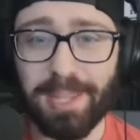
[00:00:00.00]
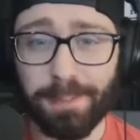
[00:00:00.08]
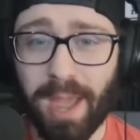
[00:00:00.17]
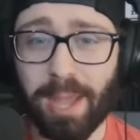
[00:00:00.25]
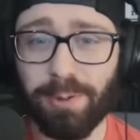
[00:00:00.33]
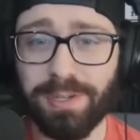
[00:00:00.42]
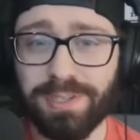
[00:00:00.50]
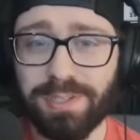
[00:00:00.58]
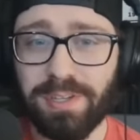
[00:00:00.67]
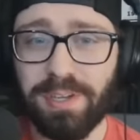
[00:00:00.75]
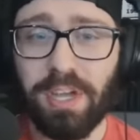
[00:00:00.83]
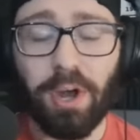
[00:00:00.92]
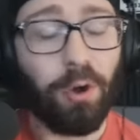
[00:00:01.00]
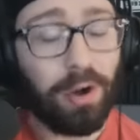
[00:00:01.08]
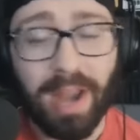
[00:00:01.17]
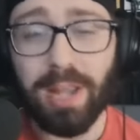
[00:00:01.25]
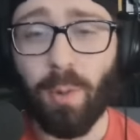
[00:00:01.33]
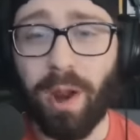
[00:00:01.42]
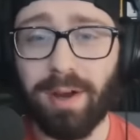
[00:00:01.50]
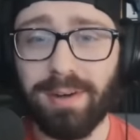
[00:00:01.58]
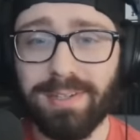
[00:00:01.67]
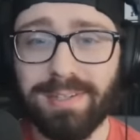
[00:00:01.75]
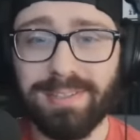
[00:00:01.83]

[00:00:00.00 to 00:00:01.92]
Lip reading: the Penguins or anywhere